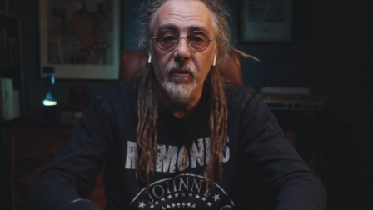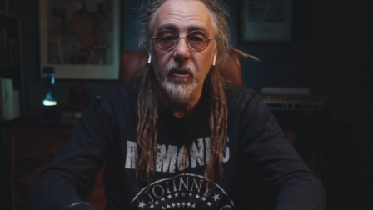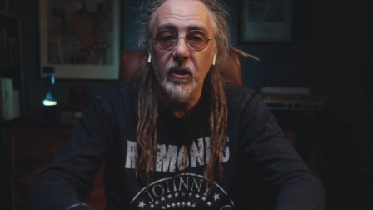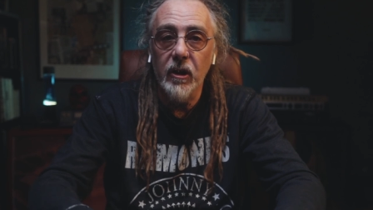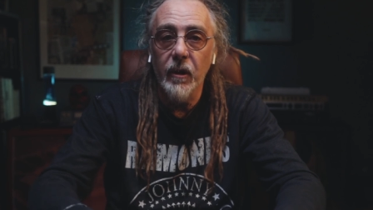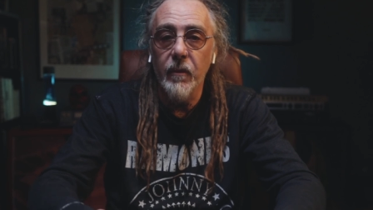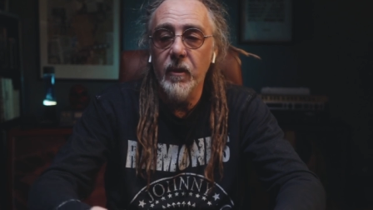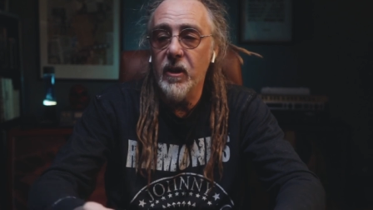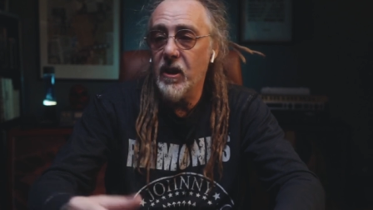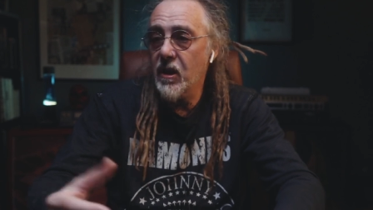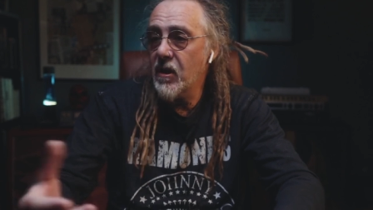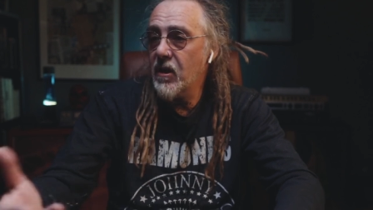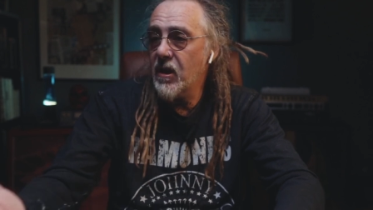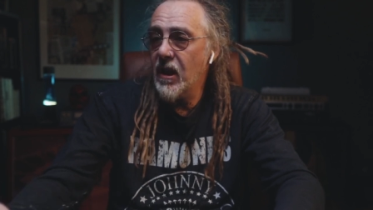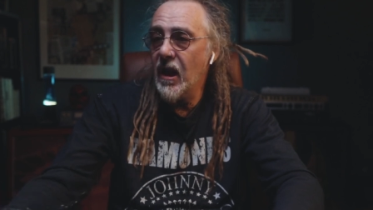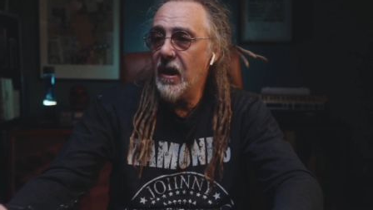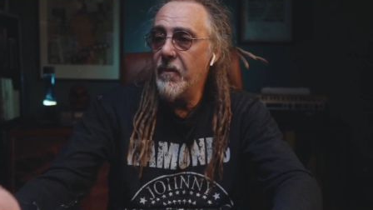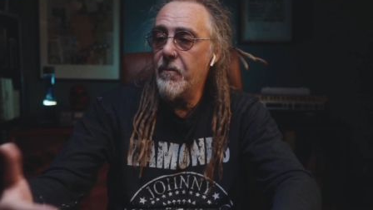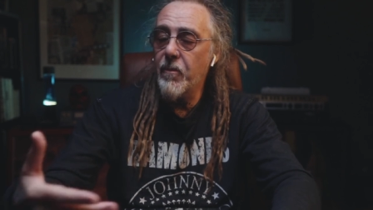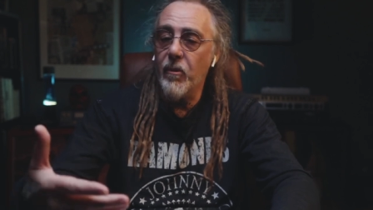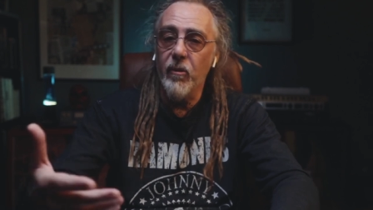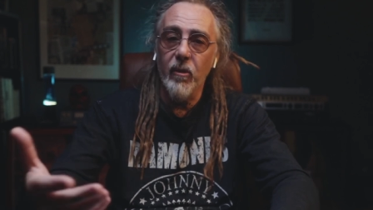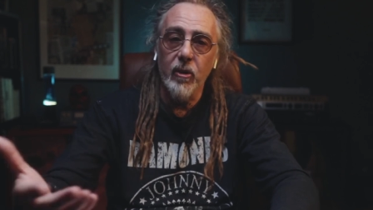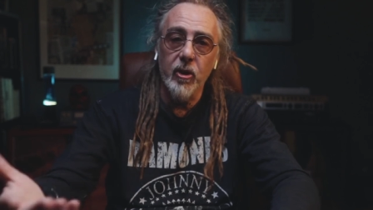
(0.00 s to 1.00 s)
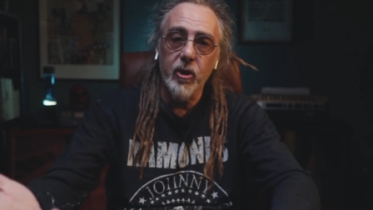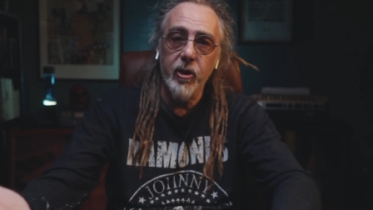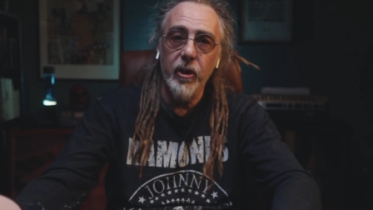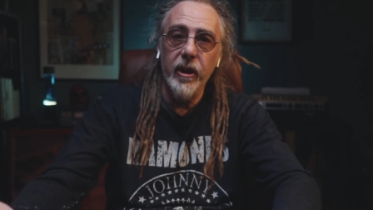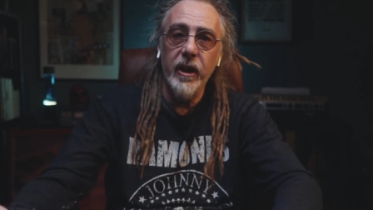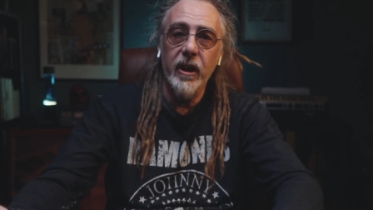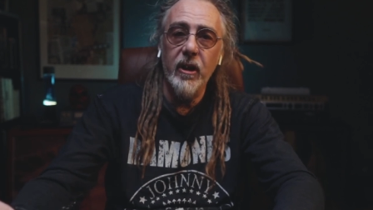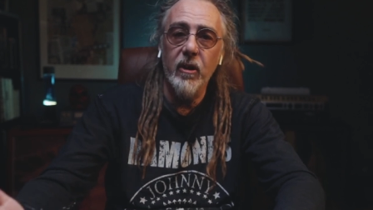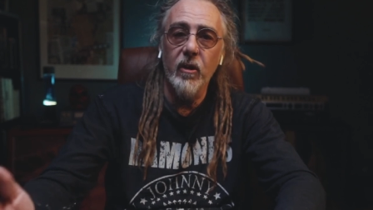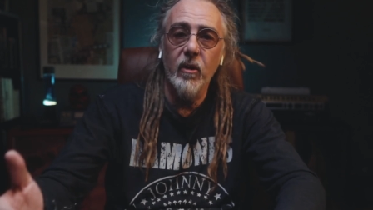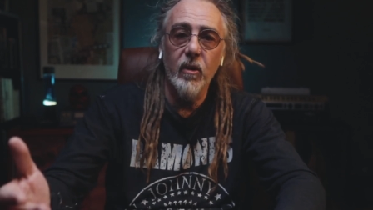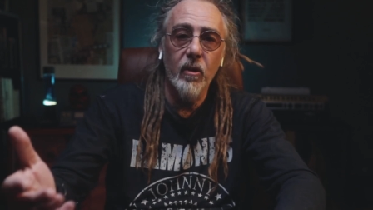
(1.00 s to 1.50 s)
So it's a tip or a
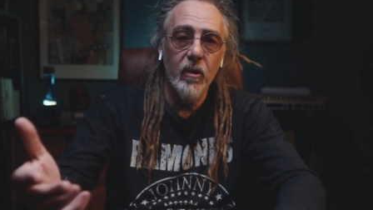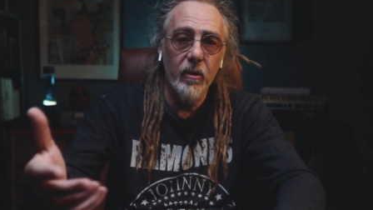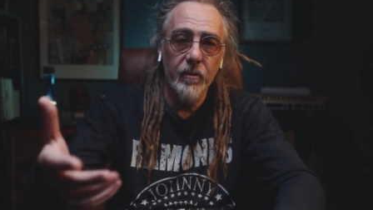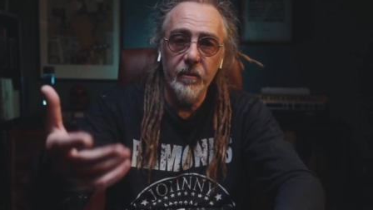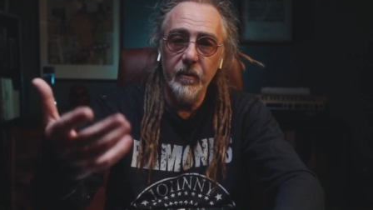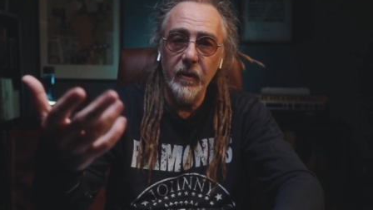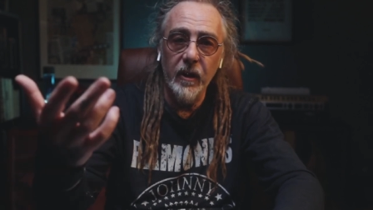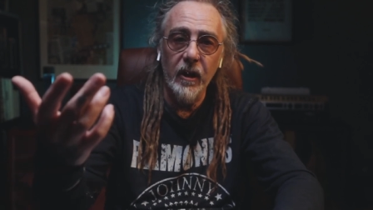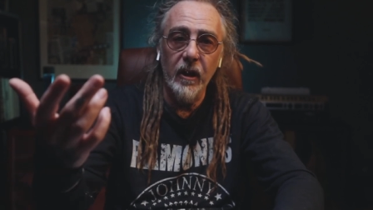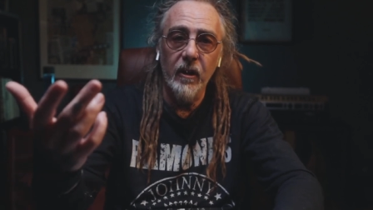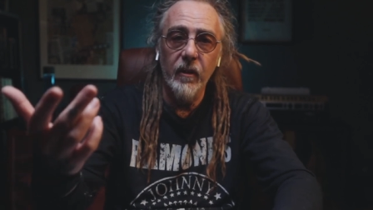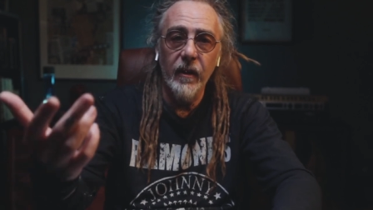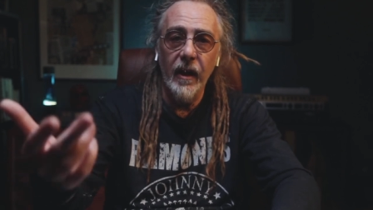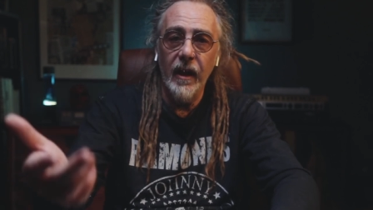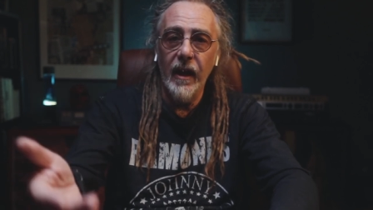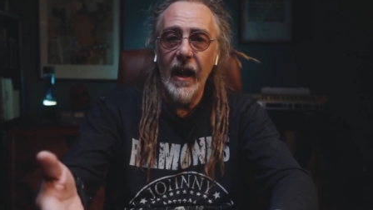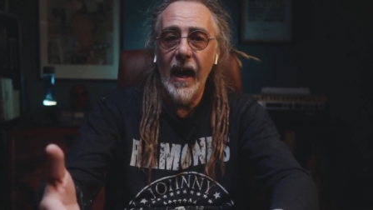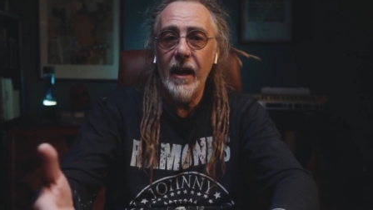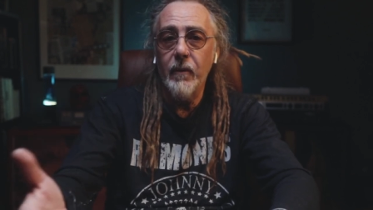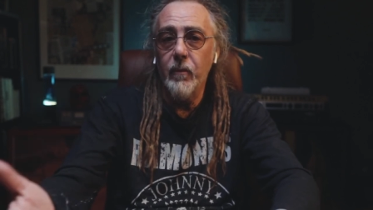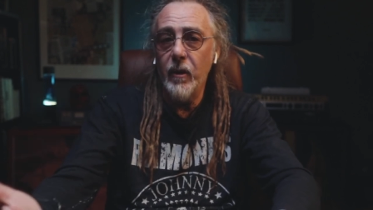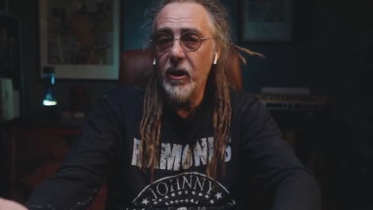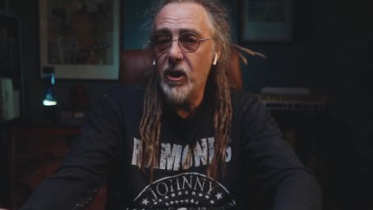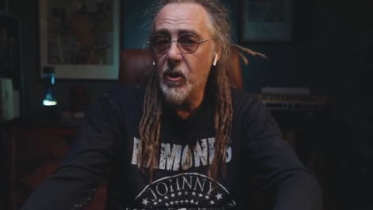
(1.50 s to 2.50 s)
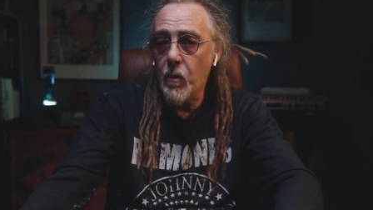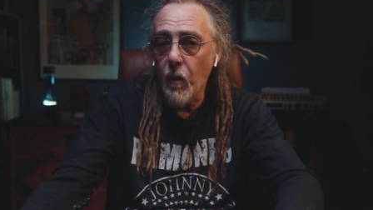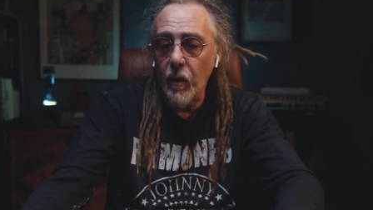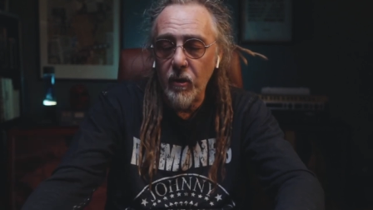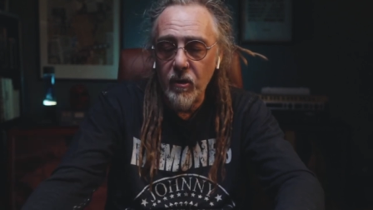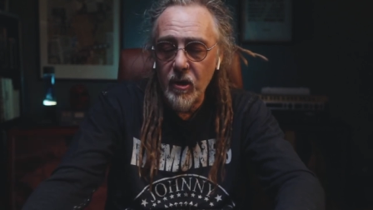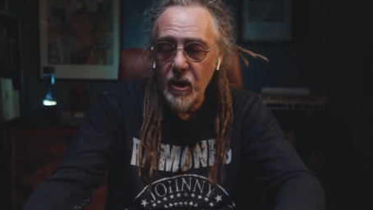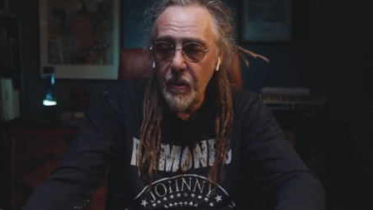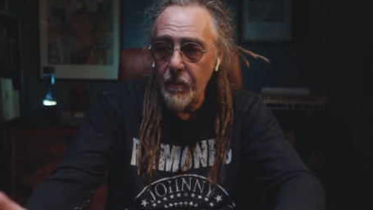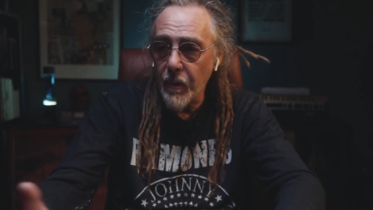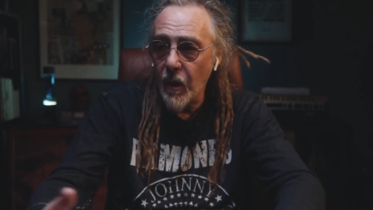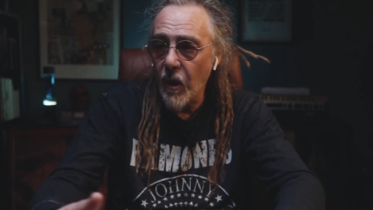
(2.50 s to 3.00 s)
trick or, you know, which
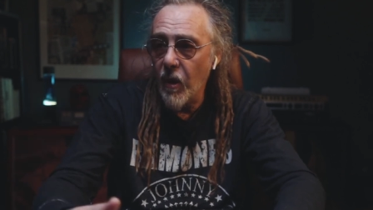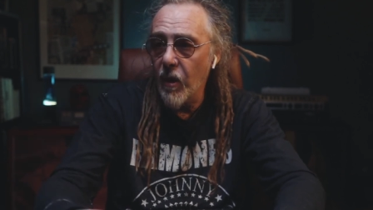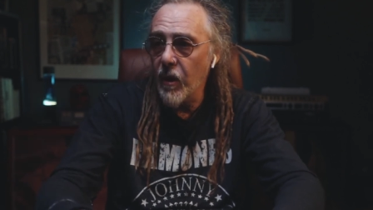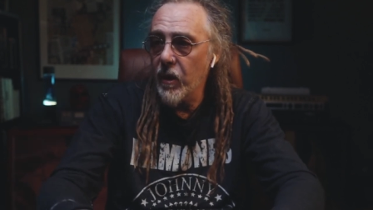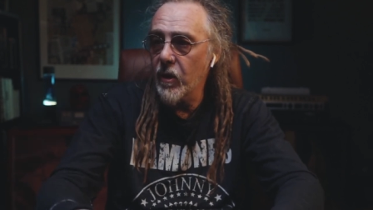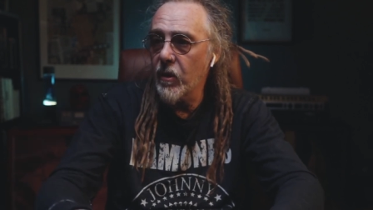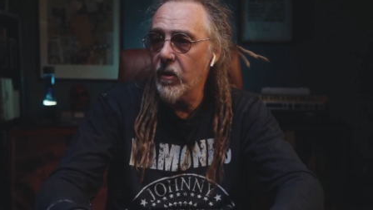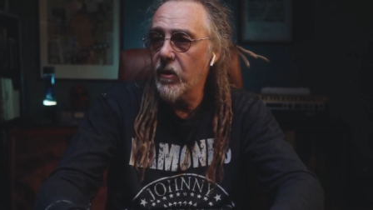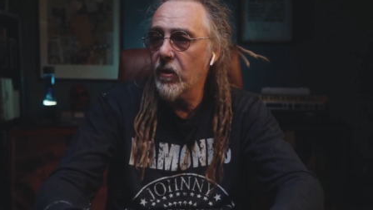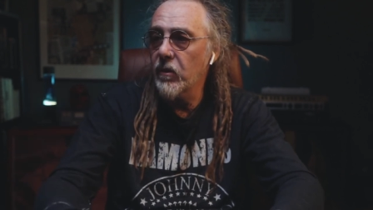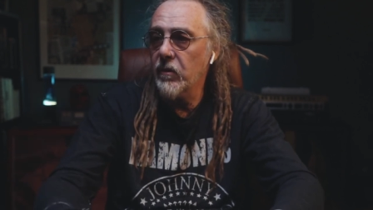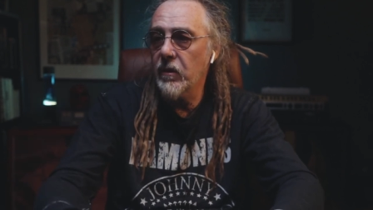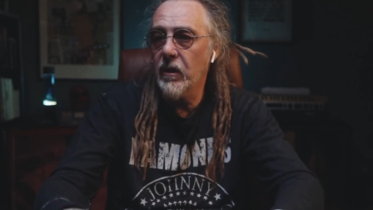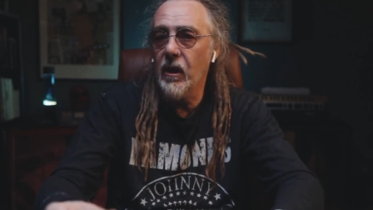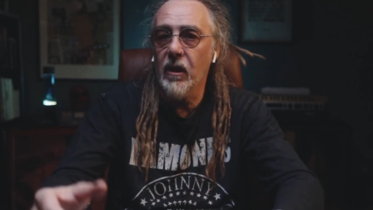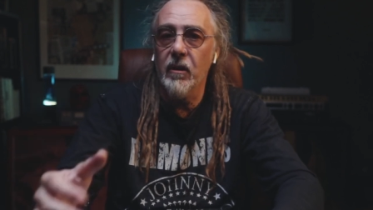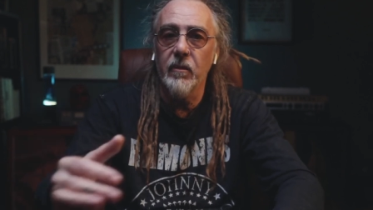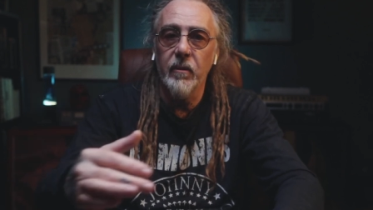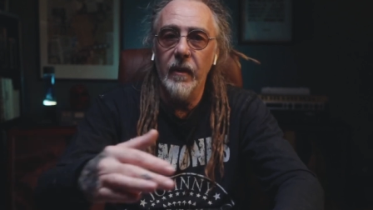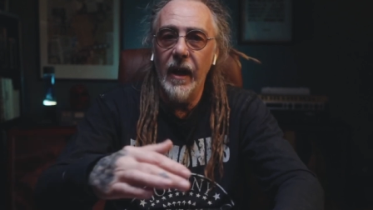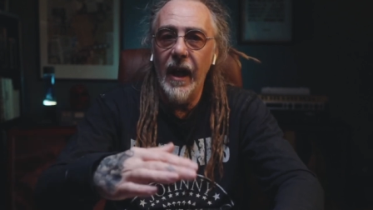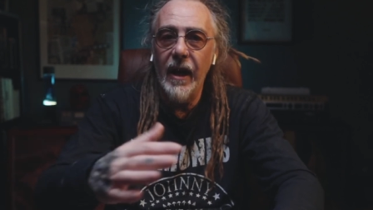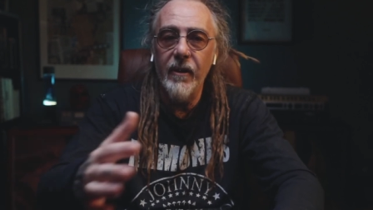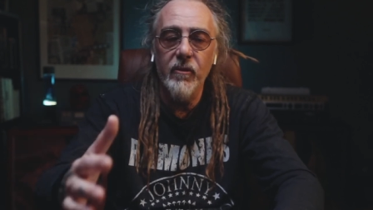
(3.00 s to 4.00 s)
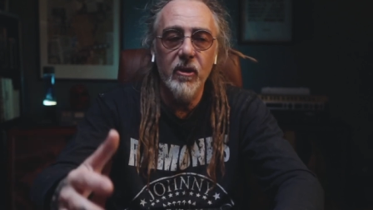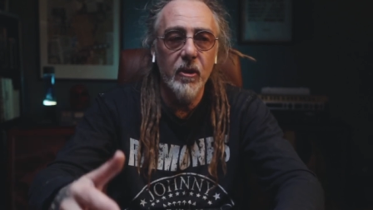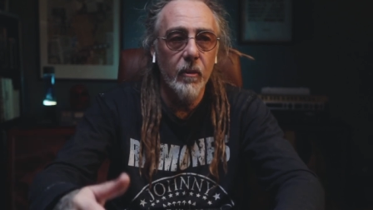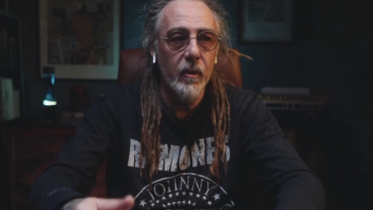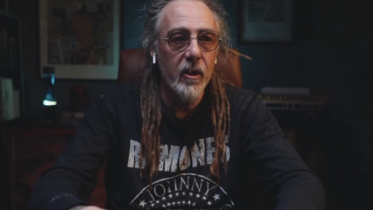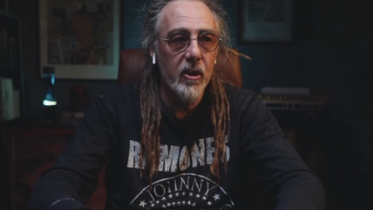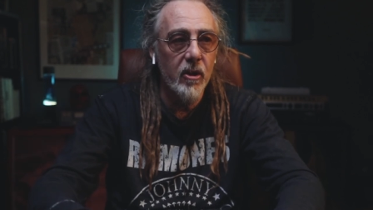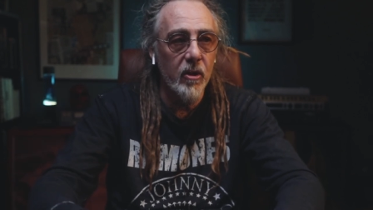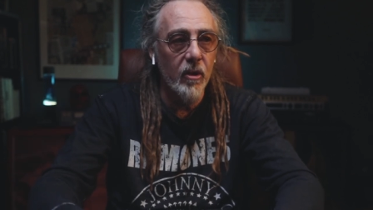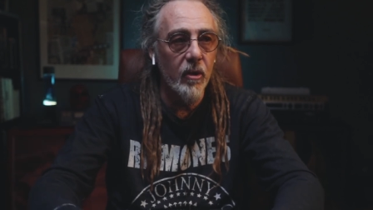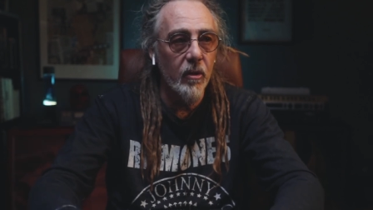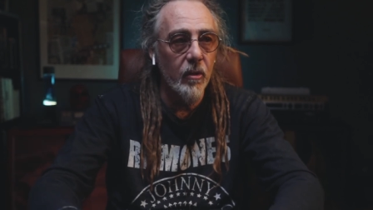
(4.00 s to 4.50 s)
one to buy or, you know, how to
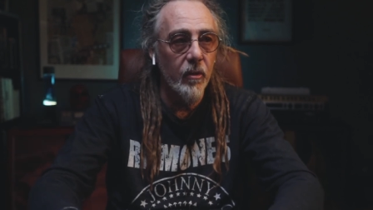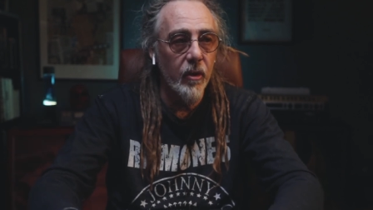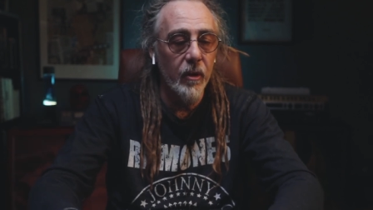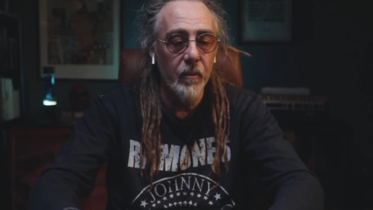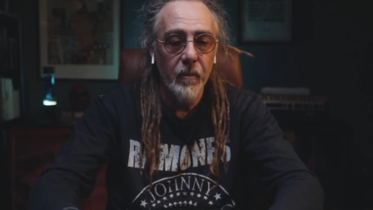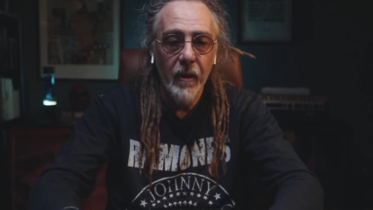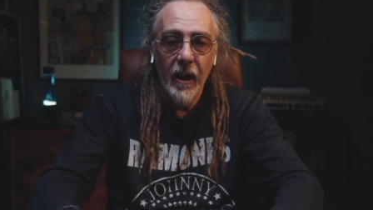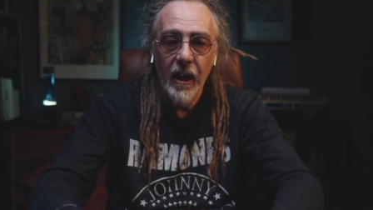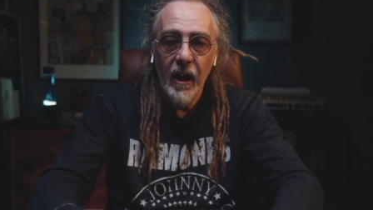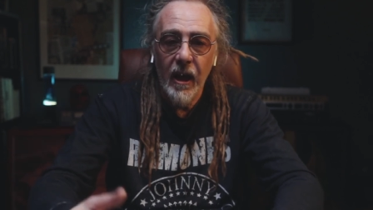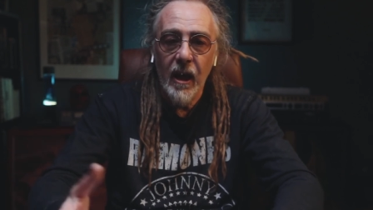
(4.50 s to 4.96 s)
install them.